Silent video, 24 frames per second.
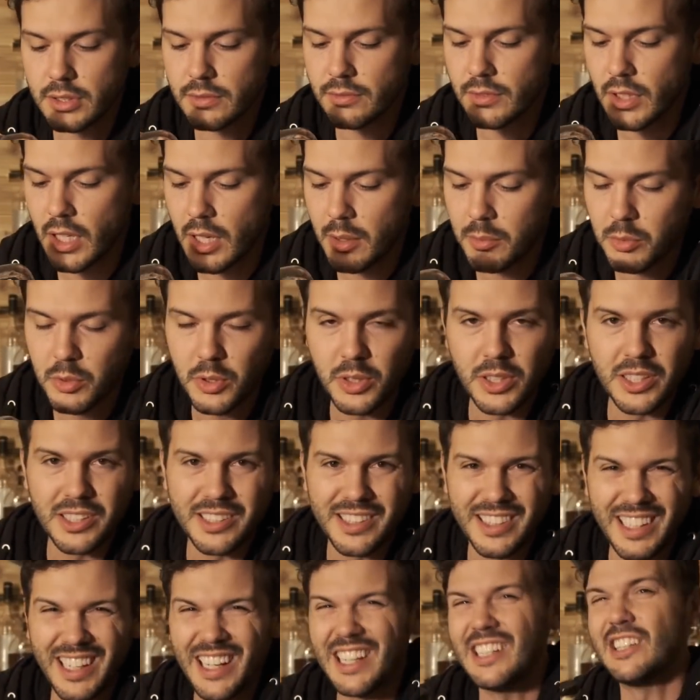of Knob
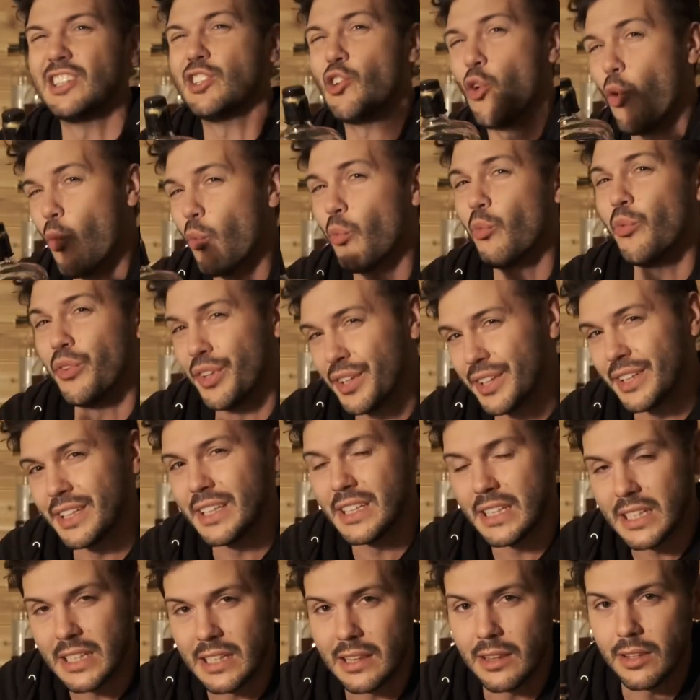Creek that I don't really
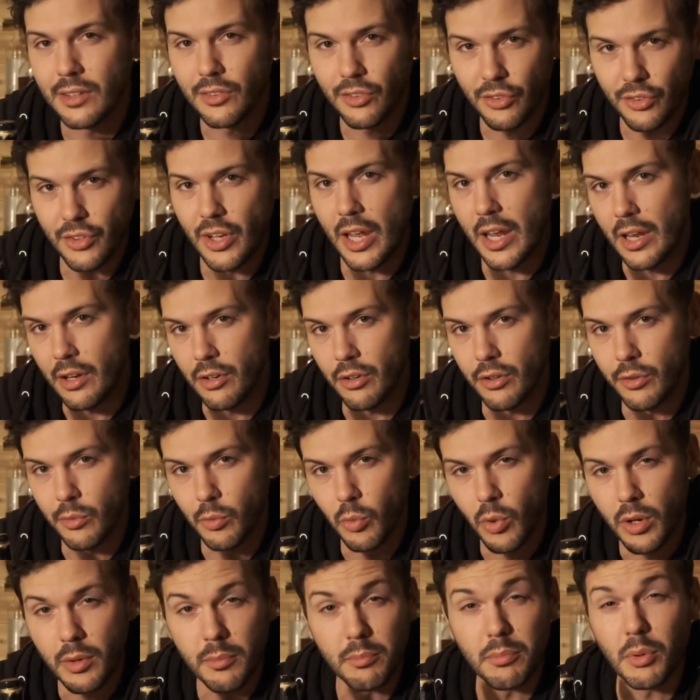need the standard
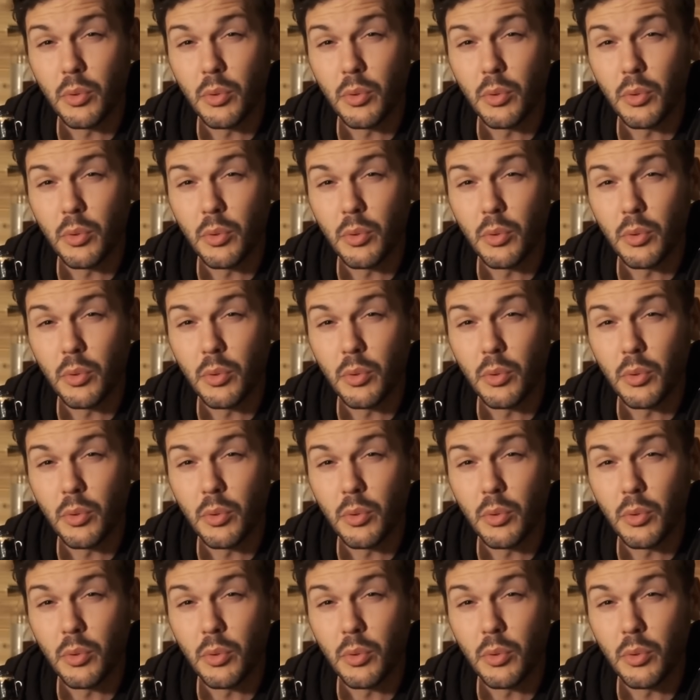one,